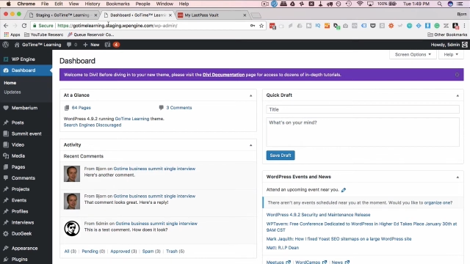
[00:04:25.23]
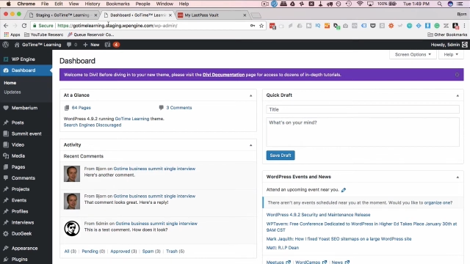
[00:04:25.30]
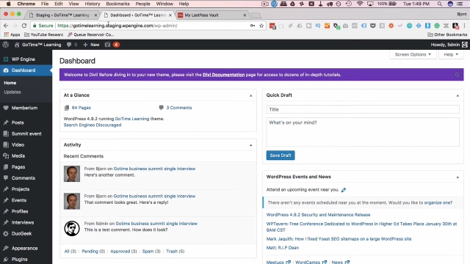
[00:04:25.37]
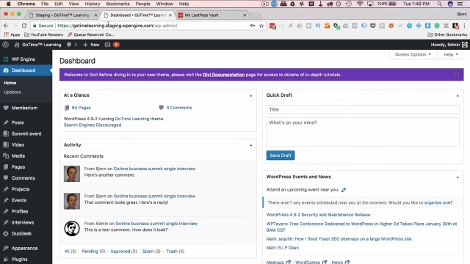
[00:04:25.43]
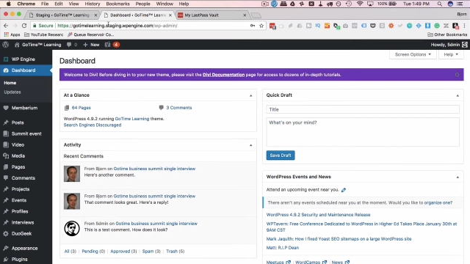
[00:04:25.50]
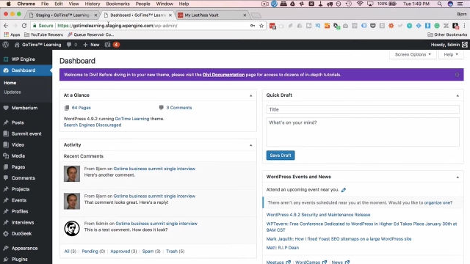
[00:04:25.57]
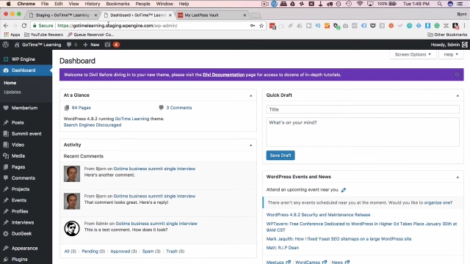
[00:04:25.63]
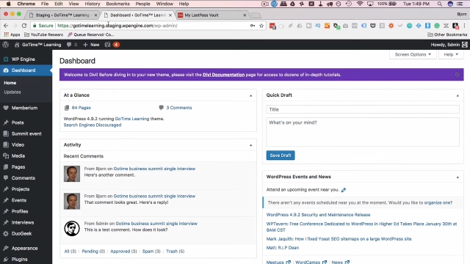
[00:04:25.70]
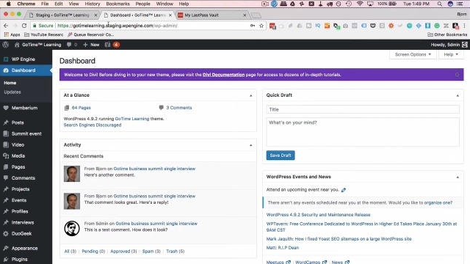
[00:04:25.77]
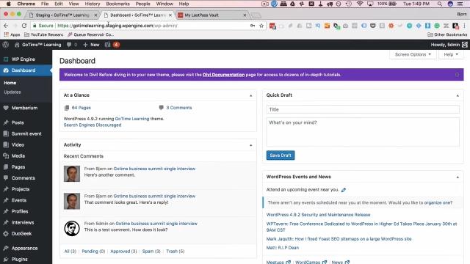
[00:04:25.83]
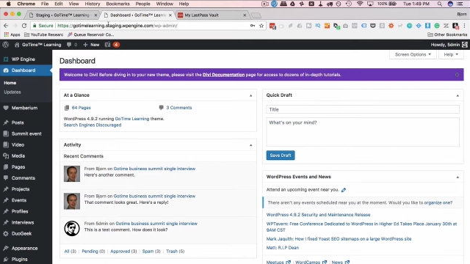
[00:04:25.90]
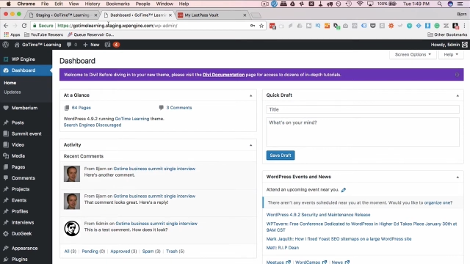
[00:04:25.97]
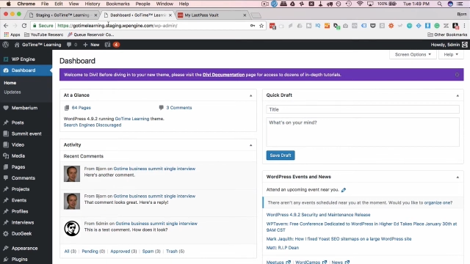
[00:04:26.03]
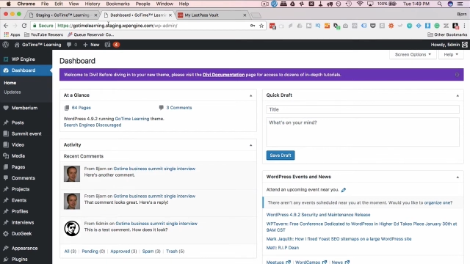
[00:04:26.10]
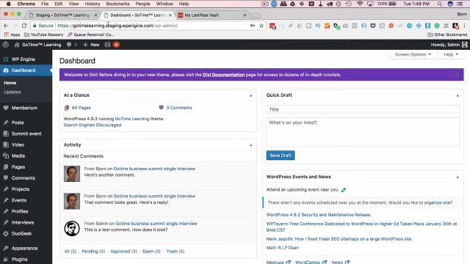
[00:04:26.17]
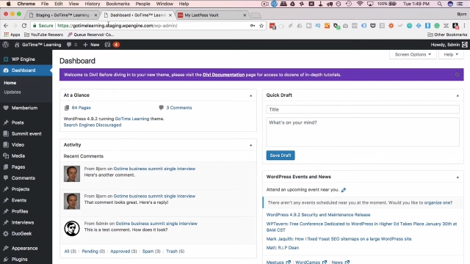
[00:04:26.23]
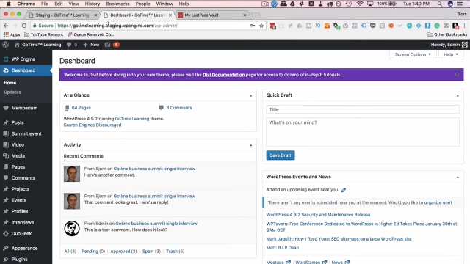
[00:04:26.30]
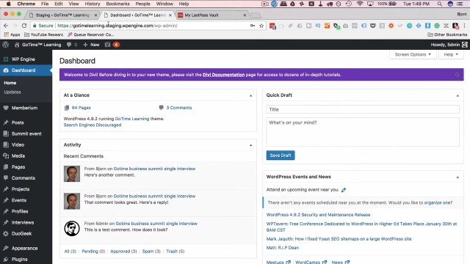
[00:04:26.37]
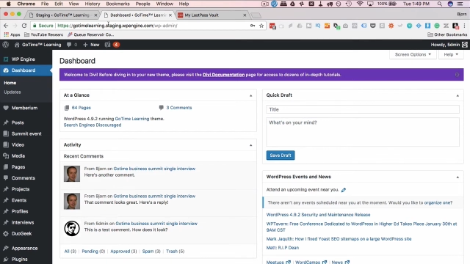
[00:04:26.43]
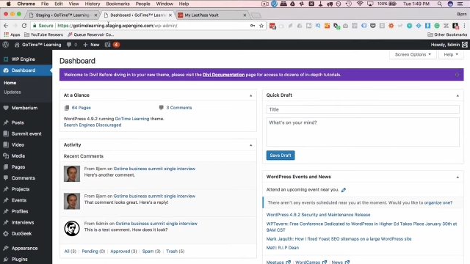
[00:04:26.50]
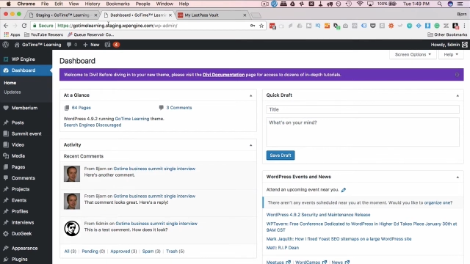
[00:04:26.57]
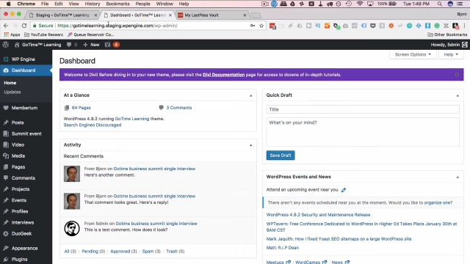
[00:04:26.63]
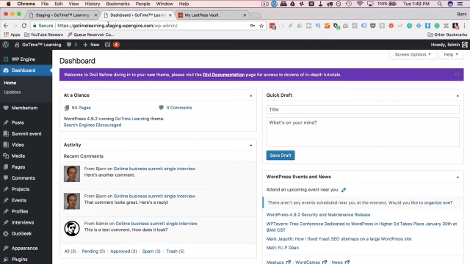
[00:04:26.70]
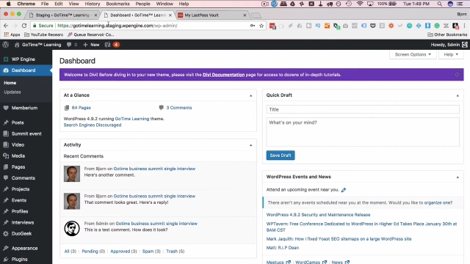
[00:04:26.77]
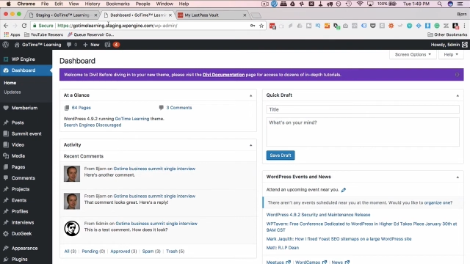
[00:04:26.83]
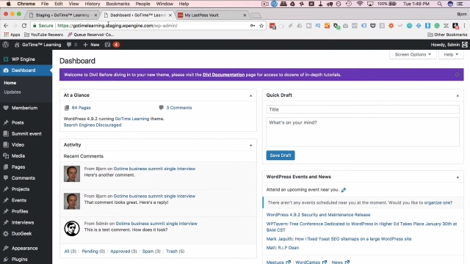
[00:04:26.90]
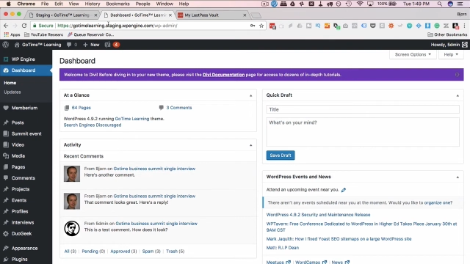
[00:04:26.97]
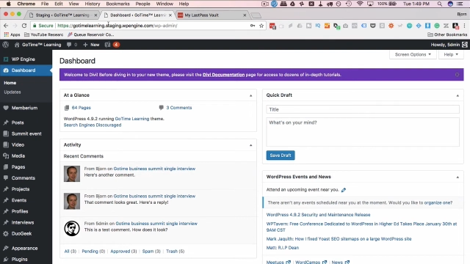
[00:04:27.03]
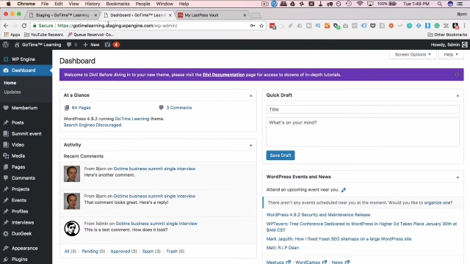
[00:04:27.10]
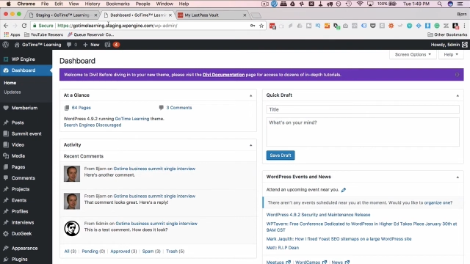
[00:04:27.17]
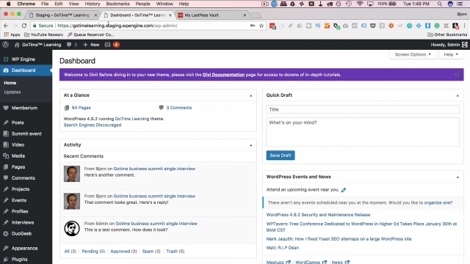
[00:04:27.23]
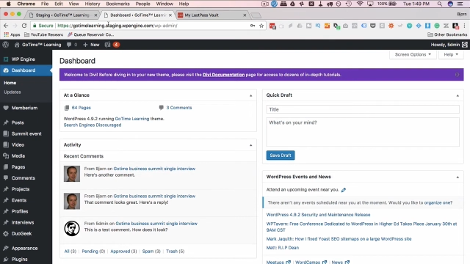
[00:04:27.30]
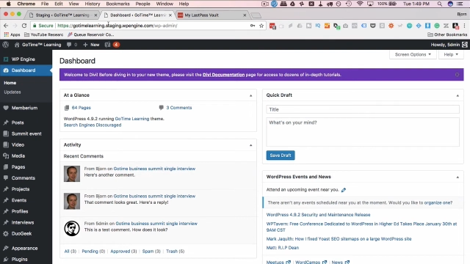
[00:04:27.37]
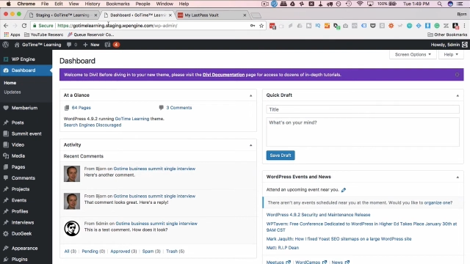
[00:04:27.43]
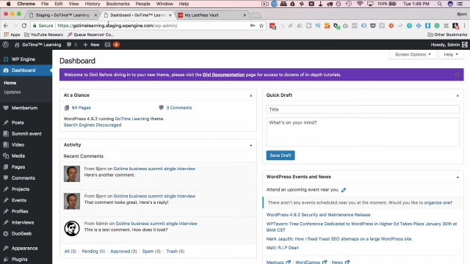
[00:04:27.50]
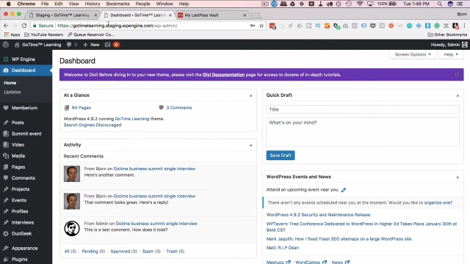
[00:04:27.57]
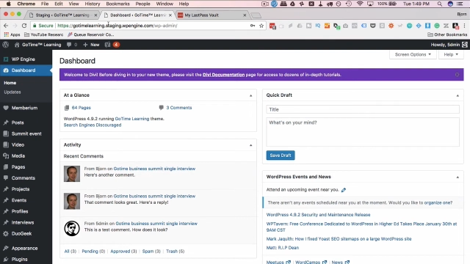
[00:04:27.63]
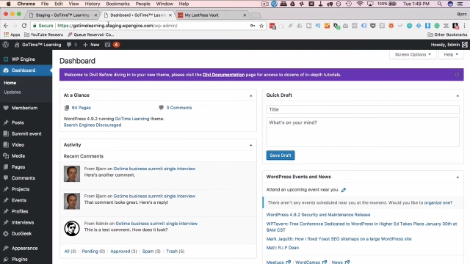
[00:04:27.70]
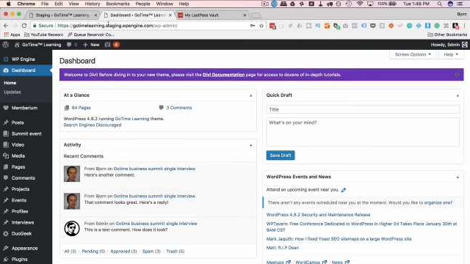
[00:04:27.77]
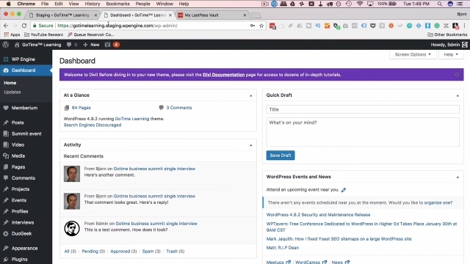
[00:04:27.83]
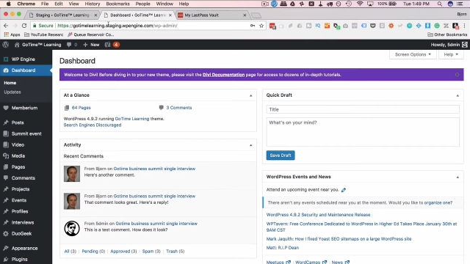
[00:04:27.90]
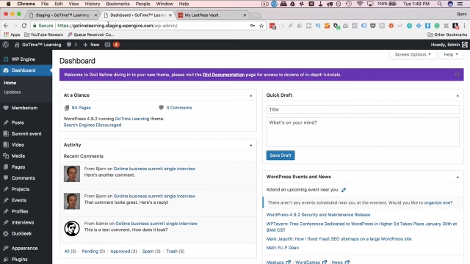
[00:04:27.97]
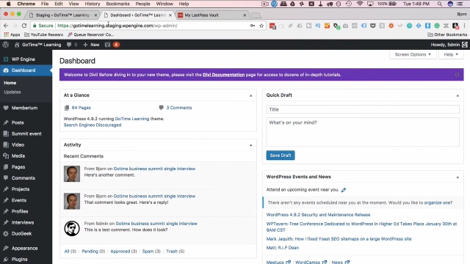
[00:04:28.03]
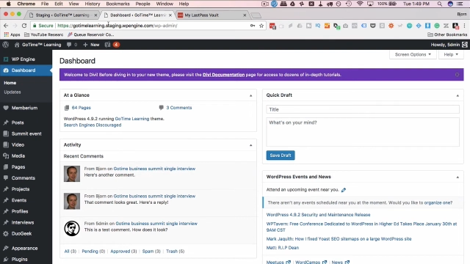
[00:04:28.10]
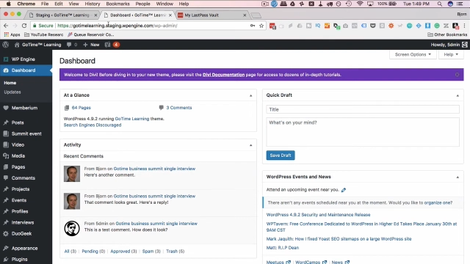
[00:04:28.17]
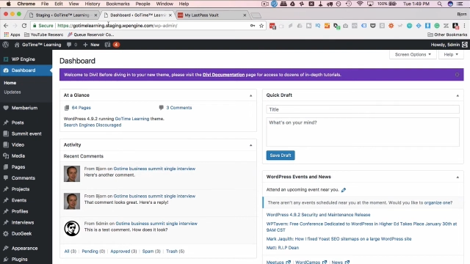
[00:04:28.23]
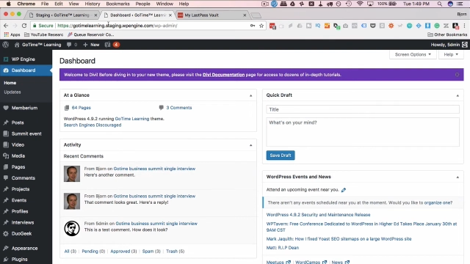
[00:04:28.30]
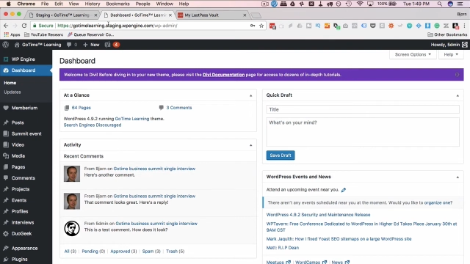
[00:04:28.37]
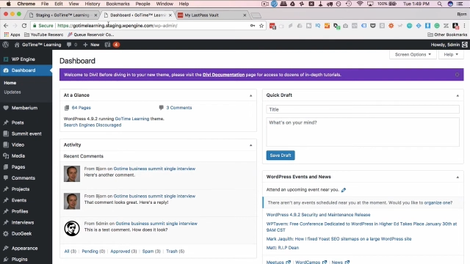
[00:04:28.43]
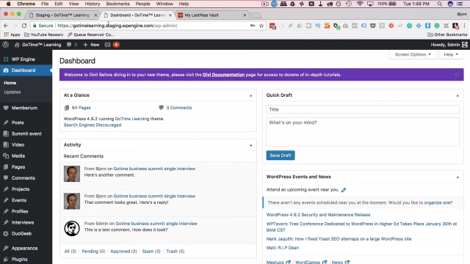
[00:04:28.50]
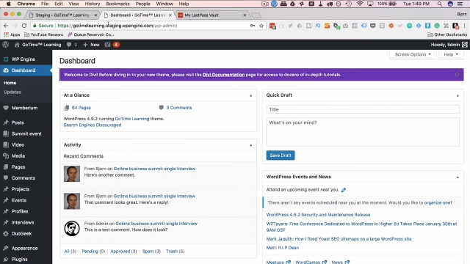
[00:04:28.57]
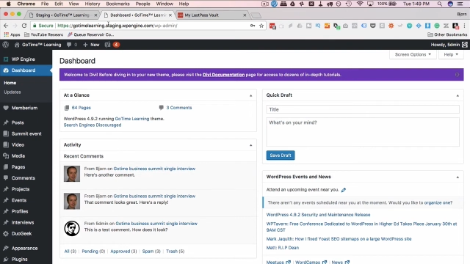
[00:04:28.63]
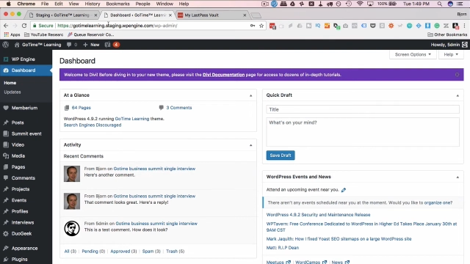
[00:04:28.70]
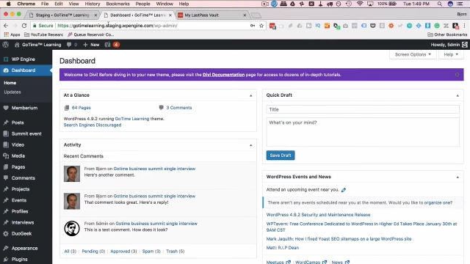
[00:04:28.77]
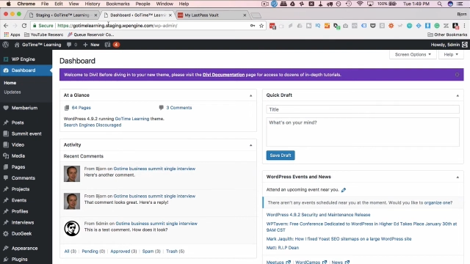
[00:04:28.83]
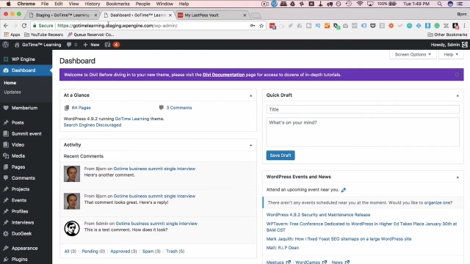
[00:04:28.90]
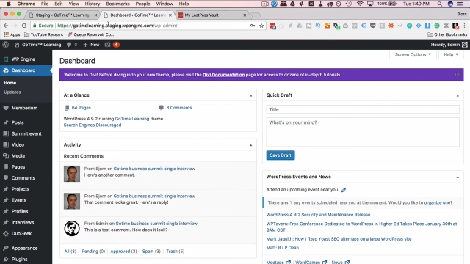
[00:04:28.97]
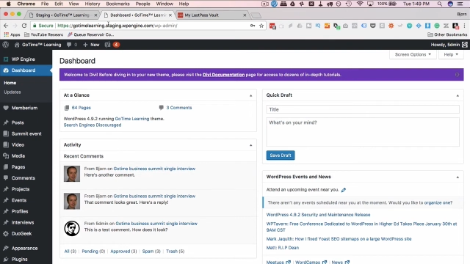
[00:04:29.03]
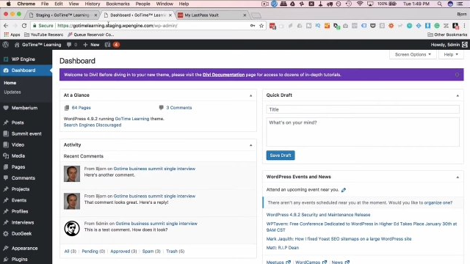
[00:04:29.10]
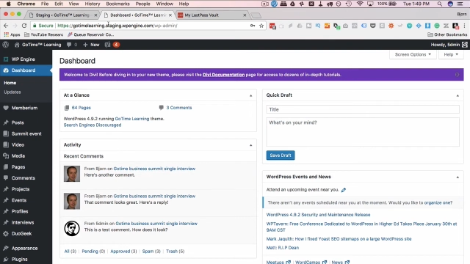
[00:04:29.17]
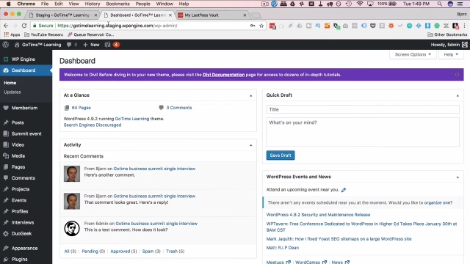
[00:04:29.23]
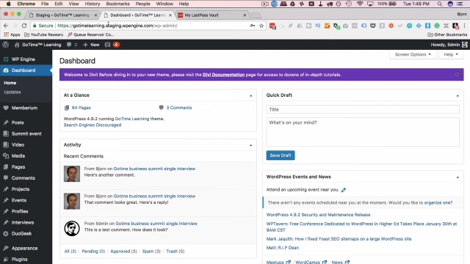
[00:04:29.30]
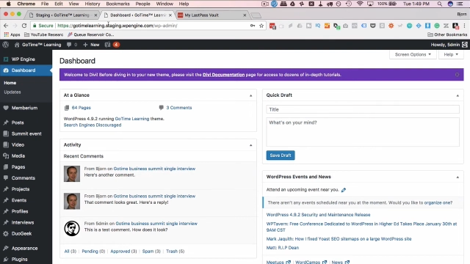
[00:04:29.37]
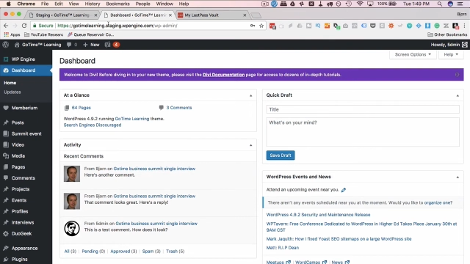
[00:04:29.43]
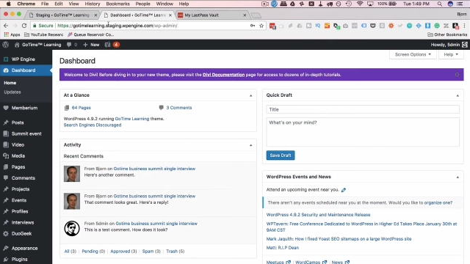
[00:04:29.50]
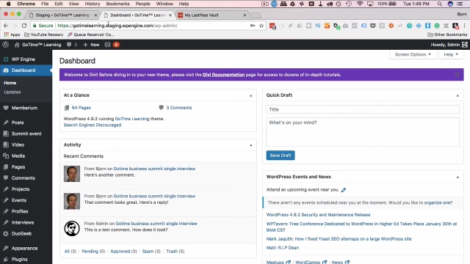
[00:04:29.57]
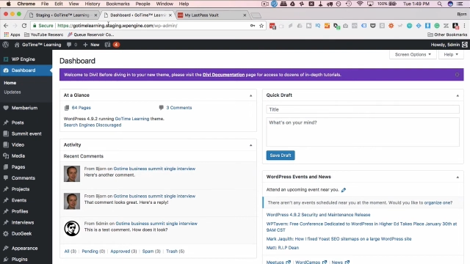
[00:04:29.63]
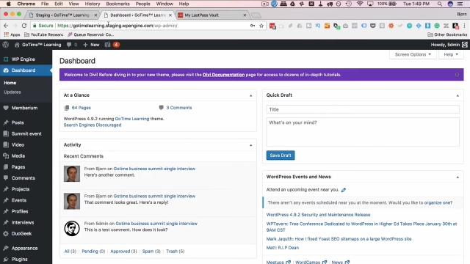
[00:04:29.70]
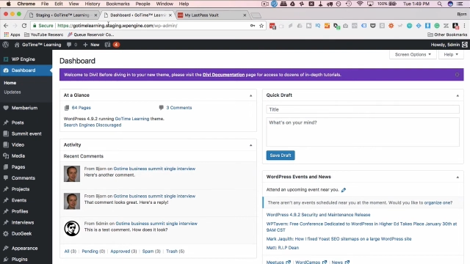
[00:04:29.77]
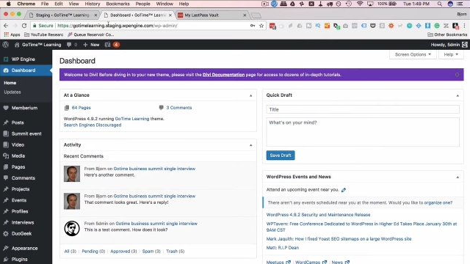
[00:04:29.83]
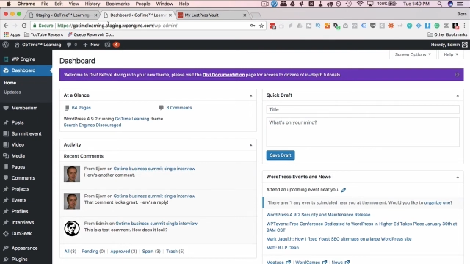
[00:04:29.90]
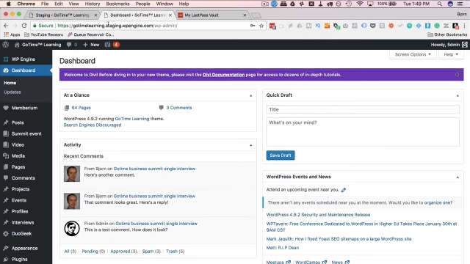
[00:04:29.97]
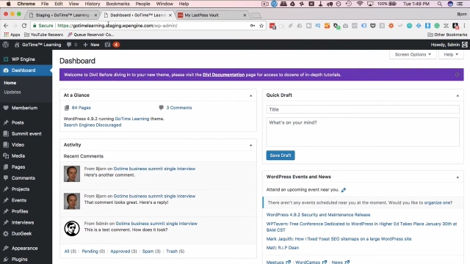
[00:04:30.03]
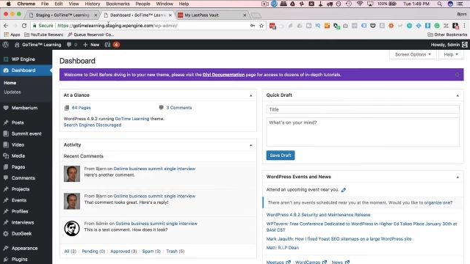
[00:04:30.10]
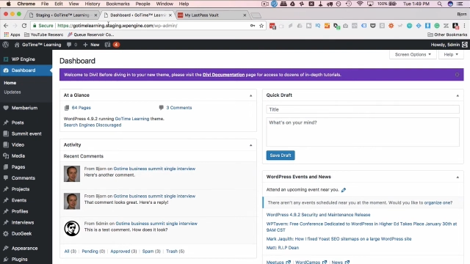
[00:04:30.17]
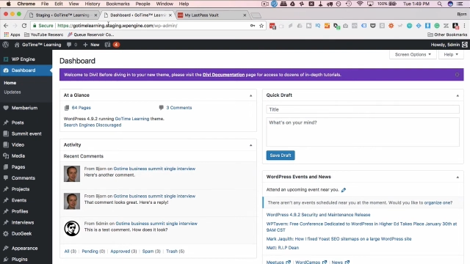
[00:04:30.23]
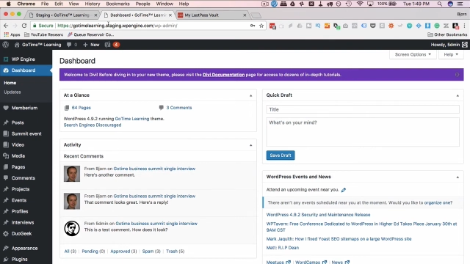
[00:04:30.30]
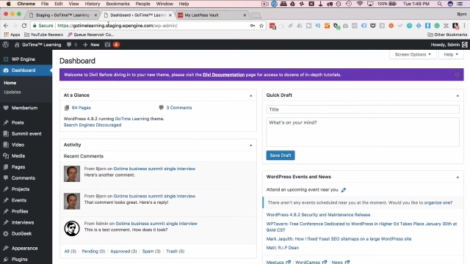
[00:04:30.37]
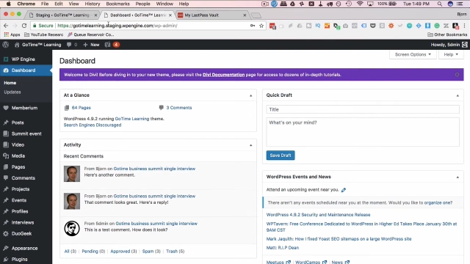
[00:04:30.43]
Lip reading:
(no speaker visible)